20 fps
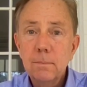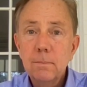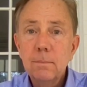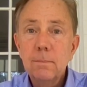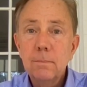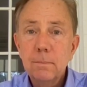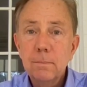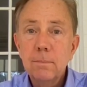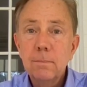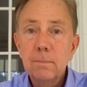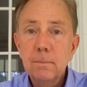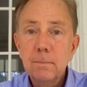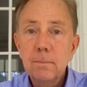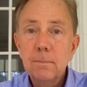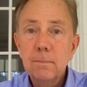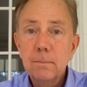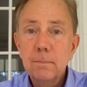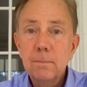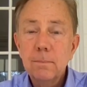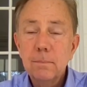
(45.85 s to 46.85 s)

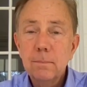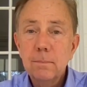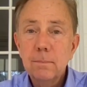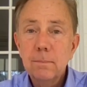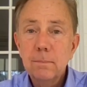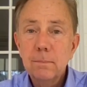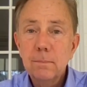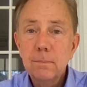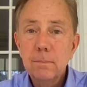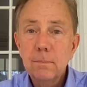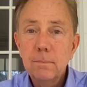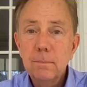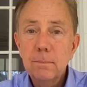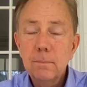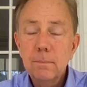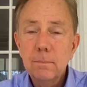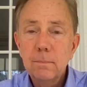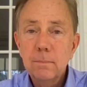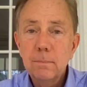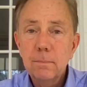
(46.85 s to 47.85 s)

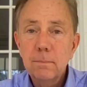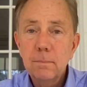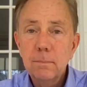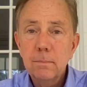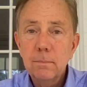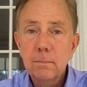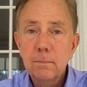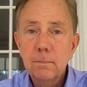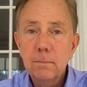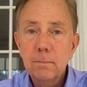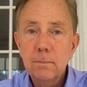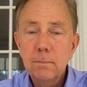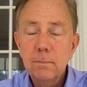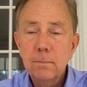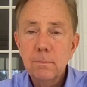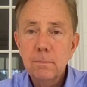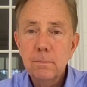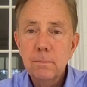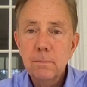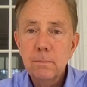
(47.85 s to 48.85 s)

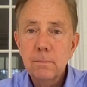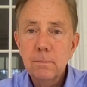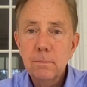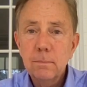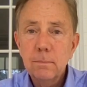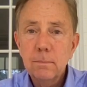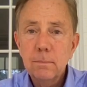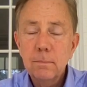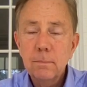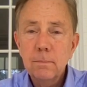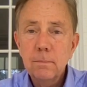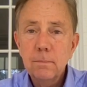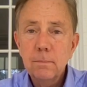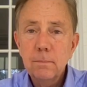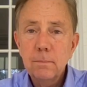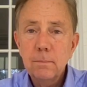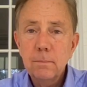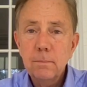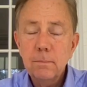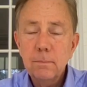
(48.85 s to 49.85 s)

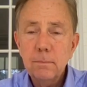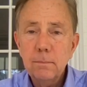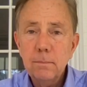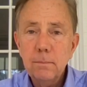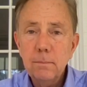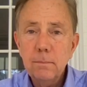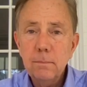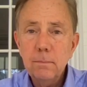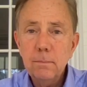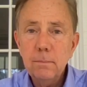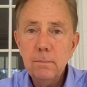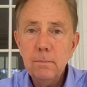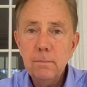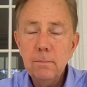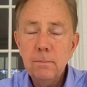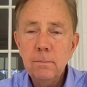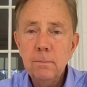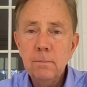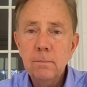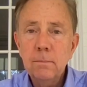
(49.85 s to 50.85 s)

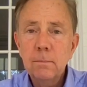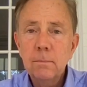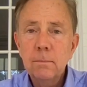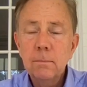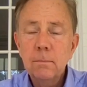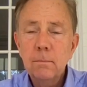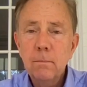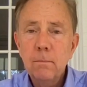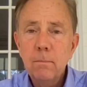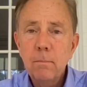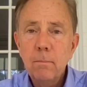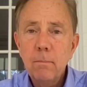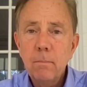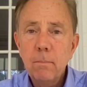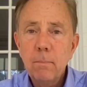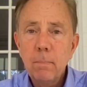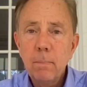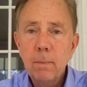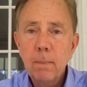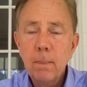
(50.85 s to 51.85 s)

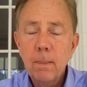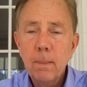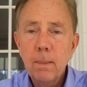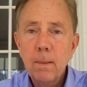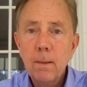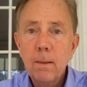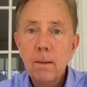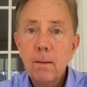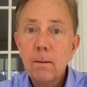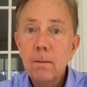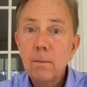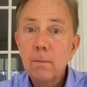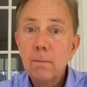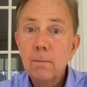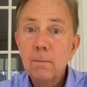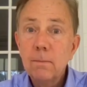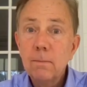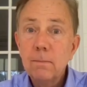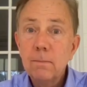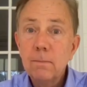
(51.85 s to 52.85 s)

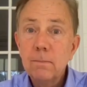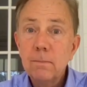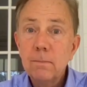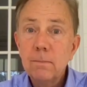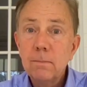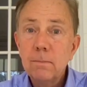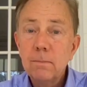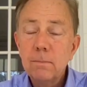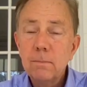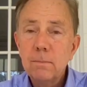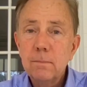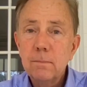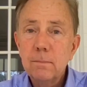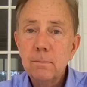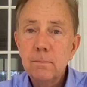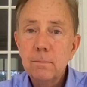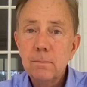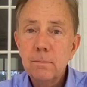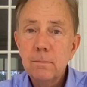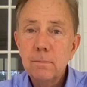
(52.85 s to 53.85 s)
The person shown says nothing.